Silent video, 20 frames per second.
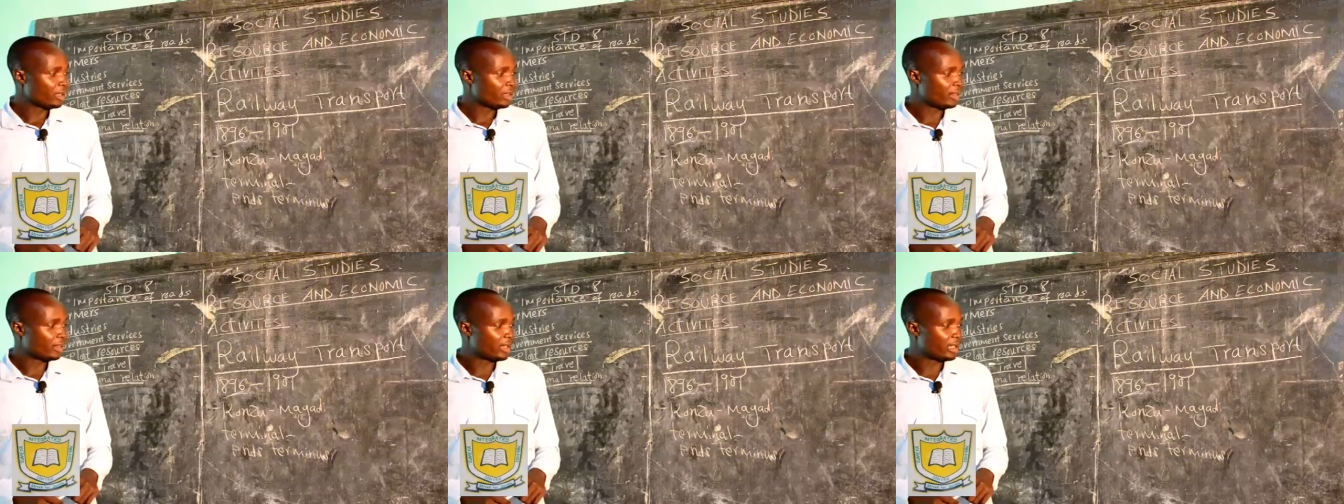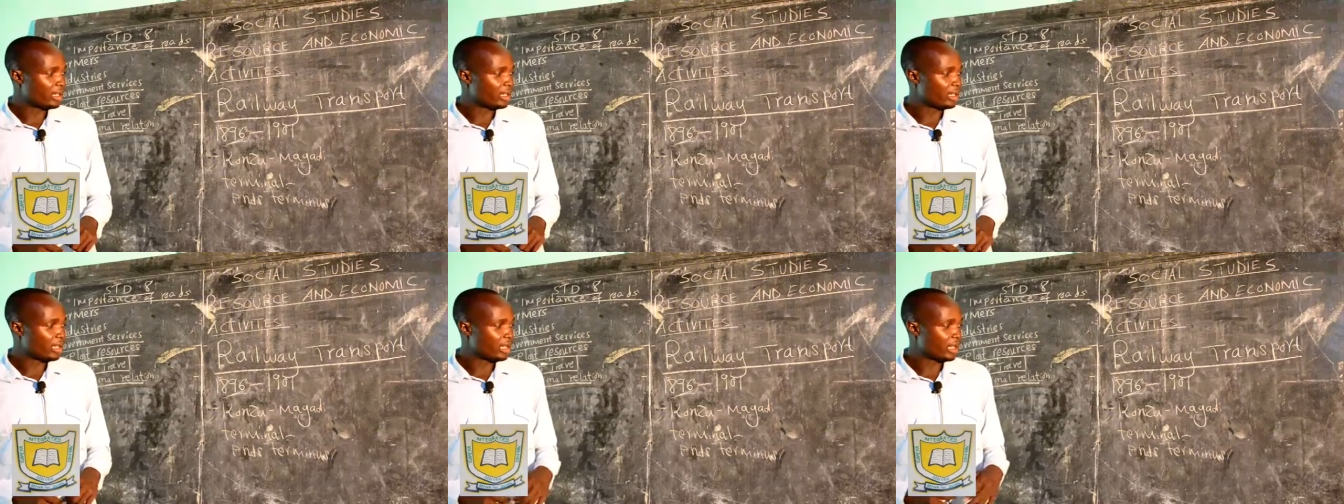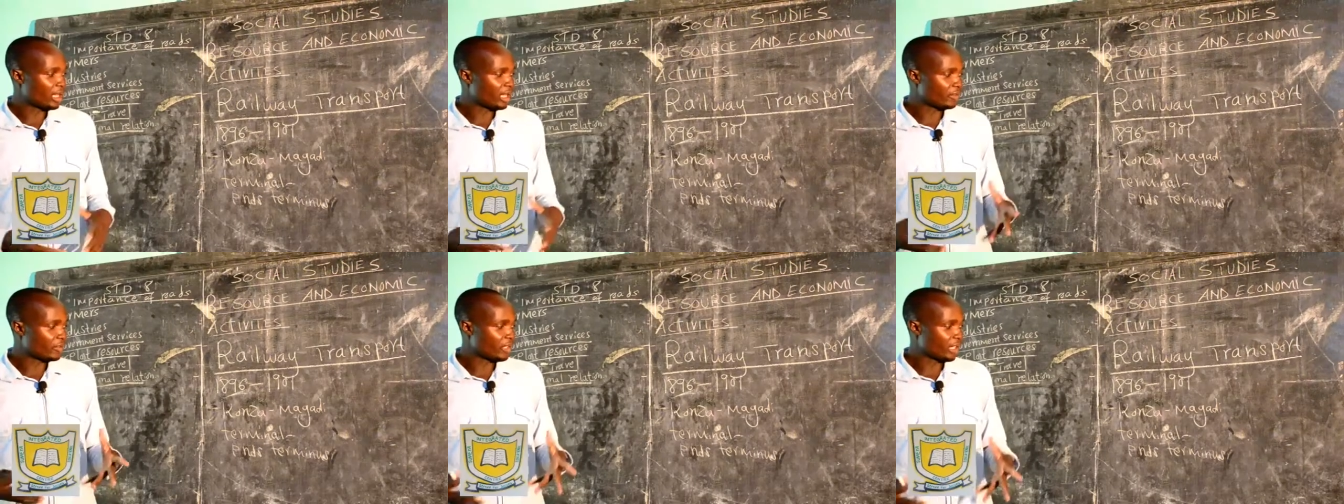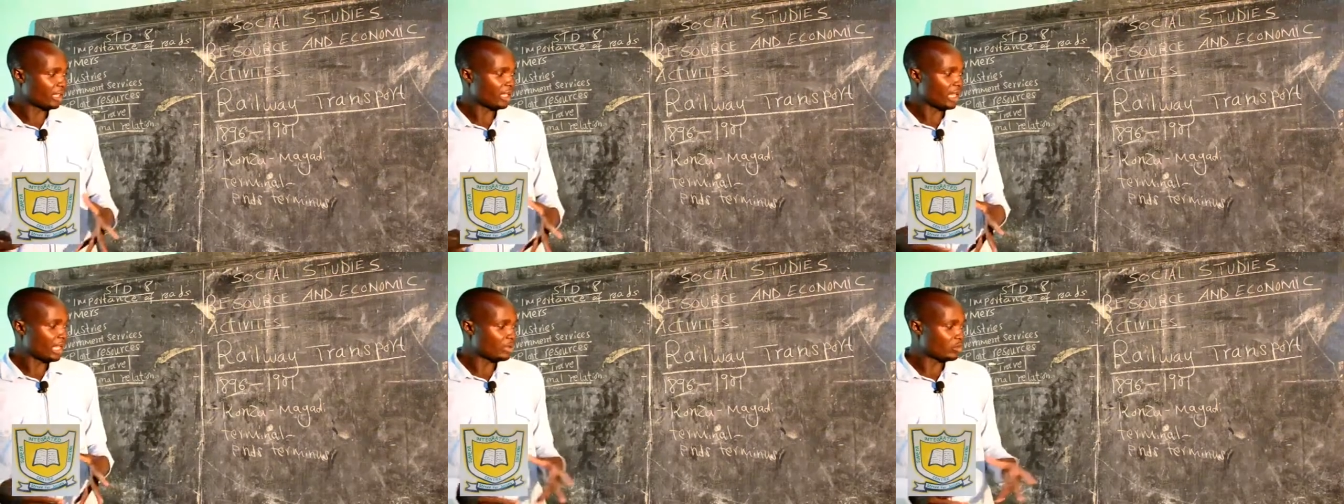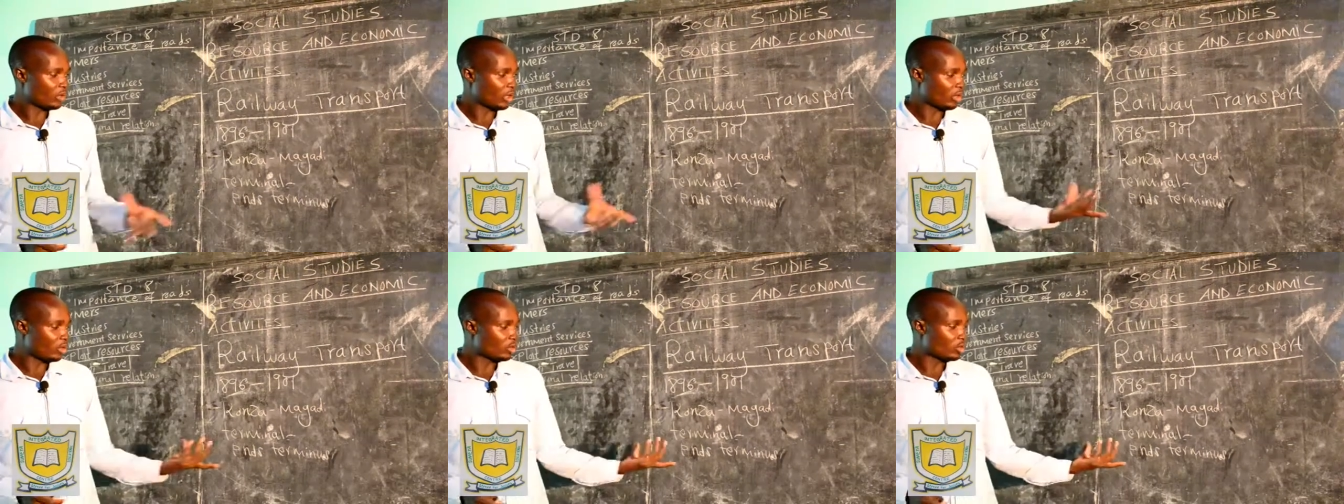Then after that
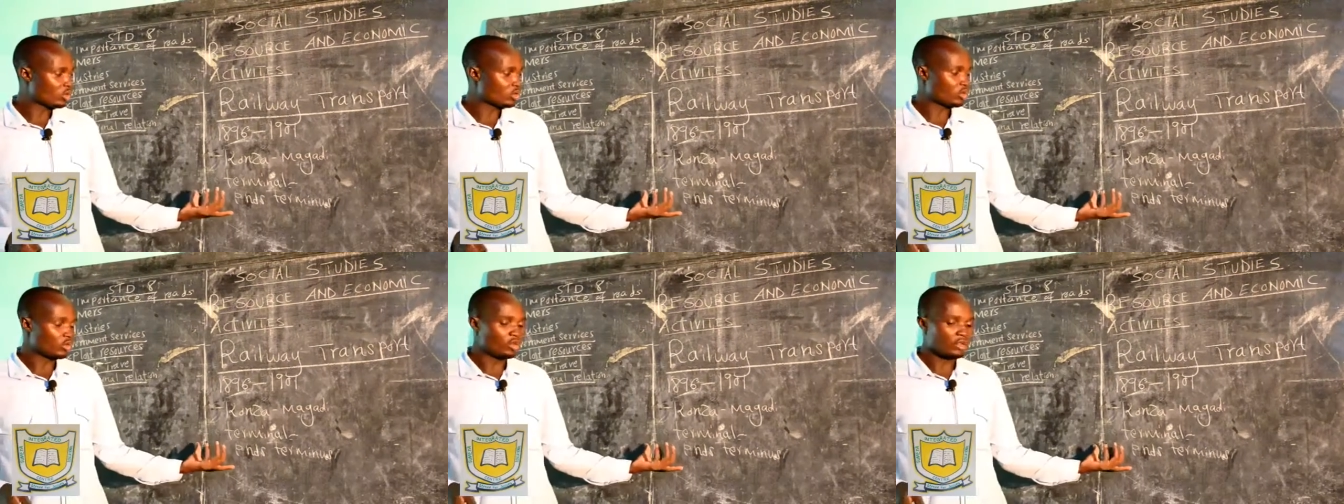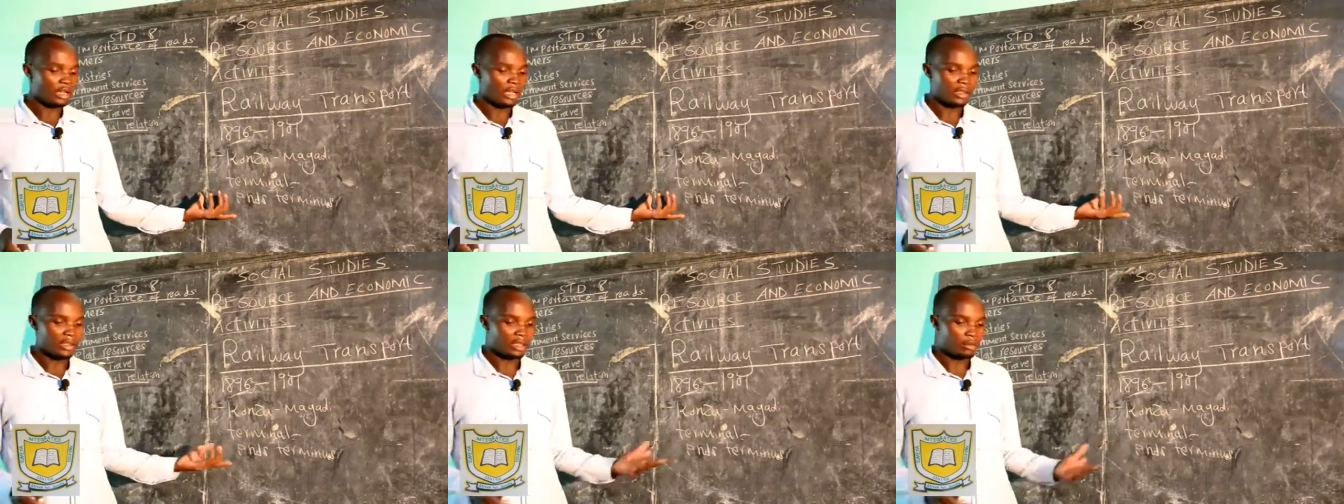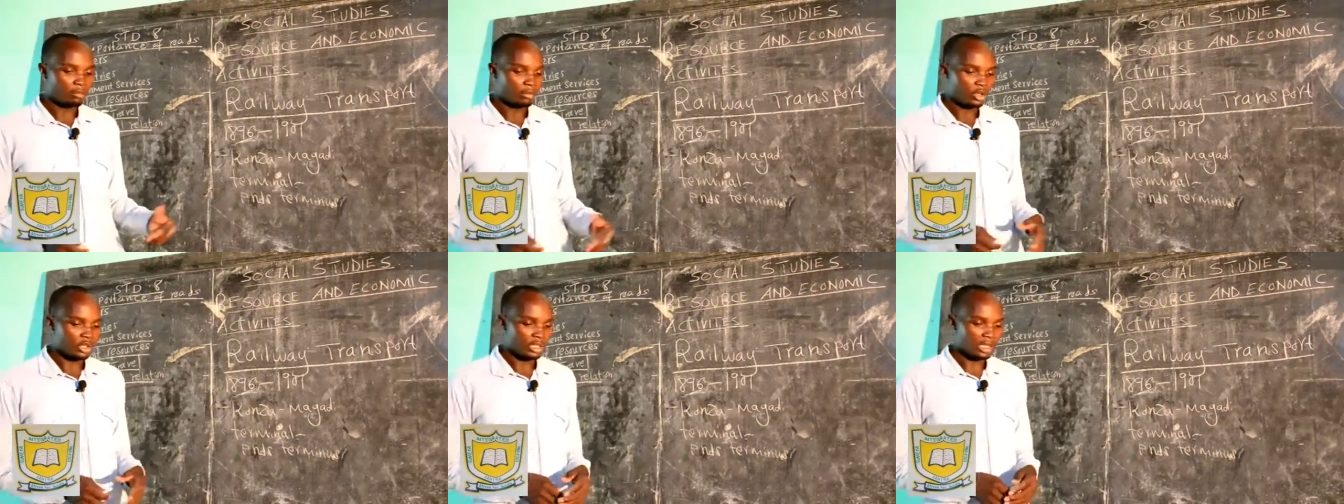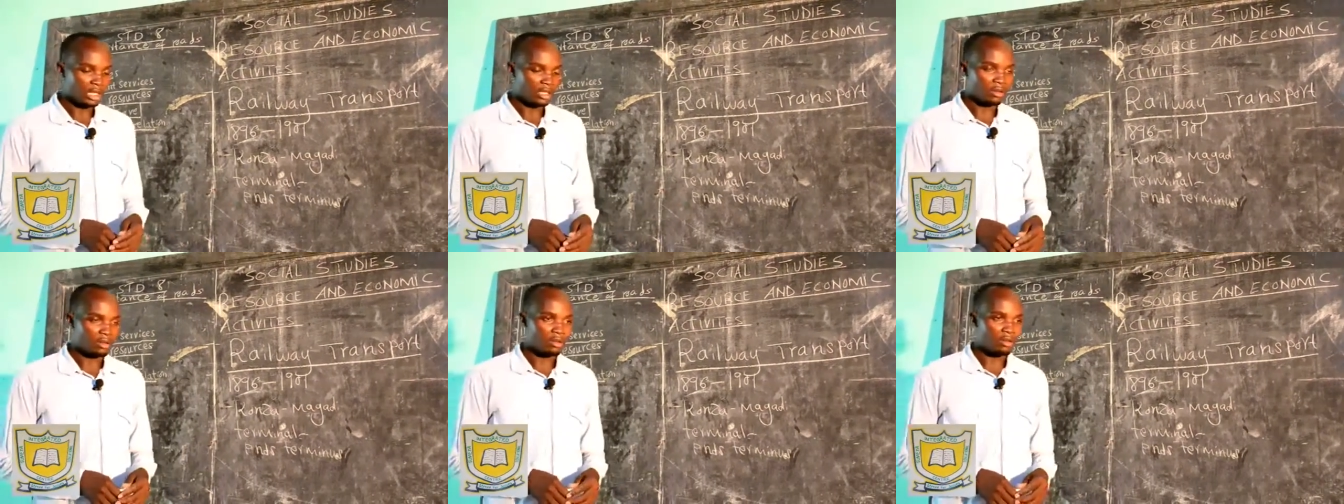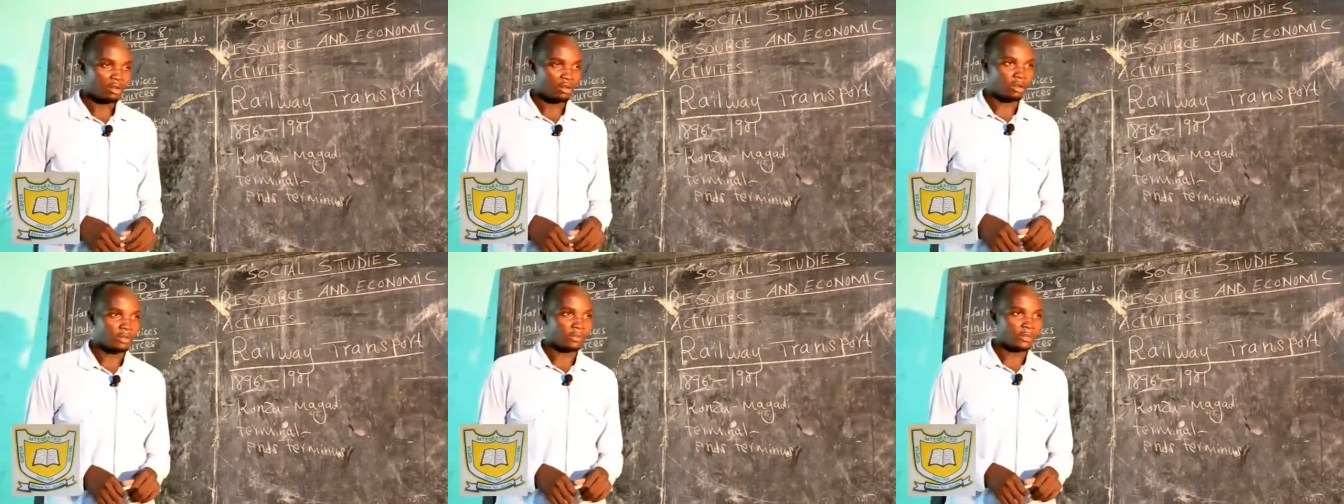we are going to look at the importance
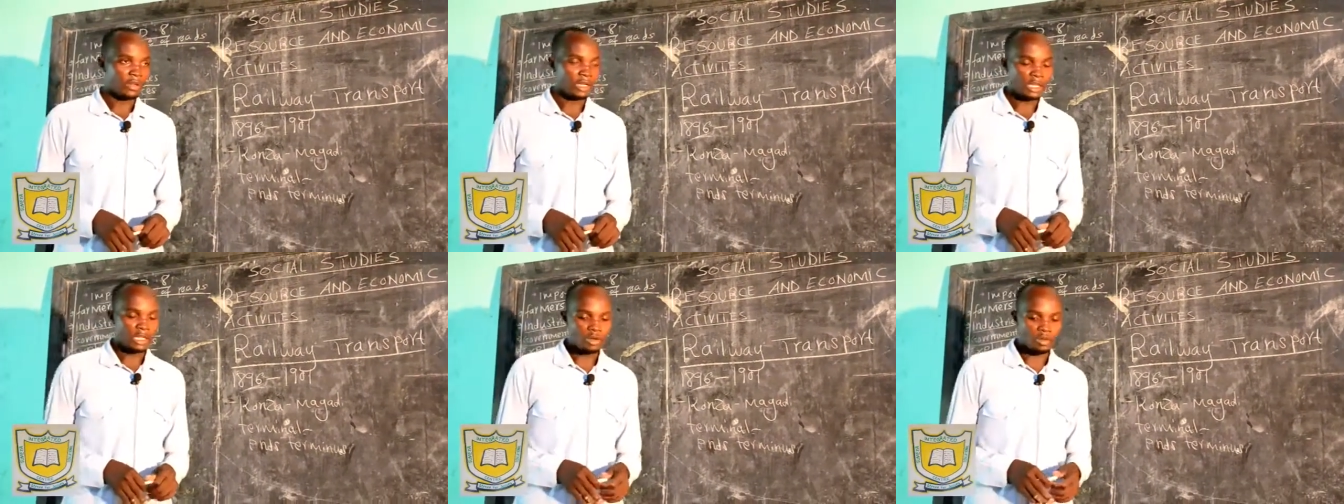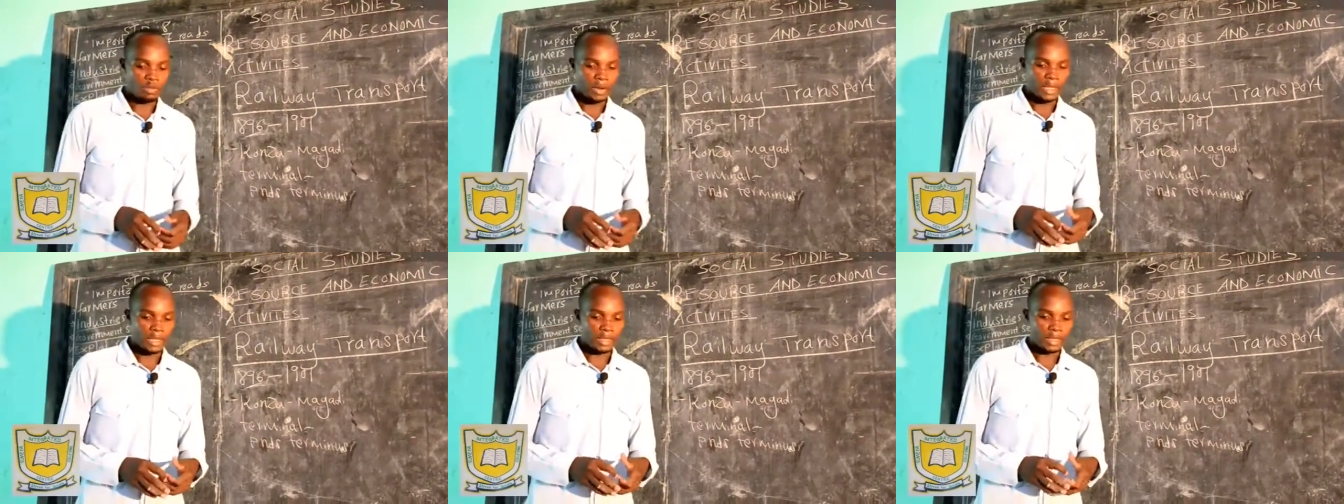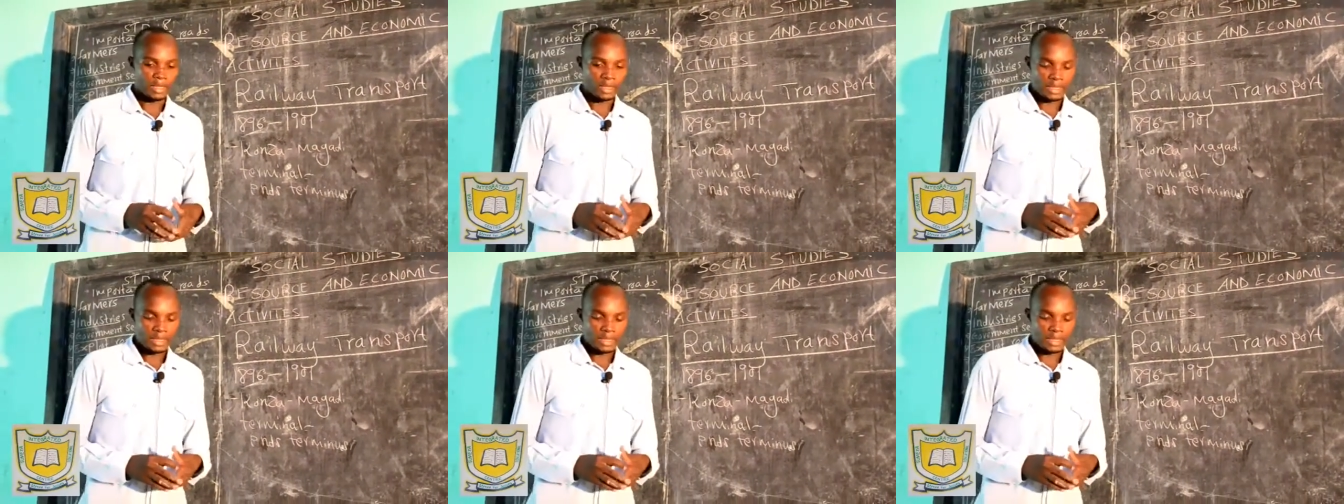of railway,